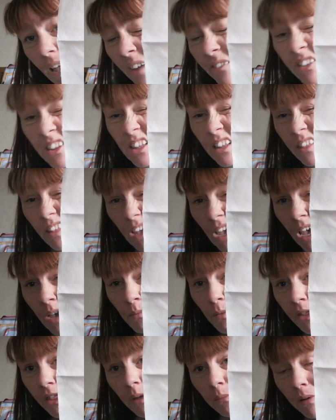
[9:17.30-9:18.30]
Everything that
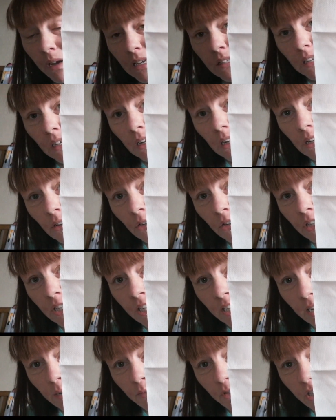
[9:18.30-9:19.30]
came with it, basically, all the
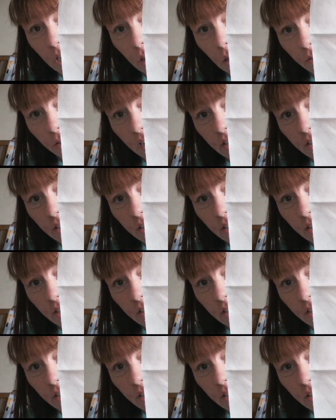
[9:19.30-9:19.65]
DMC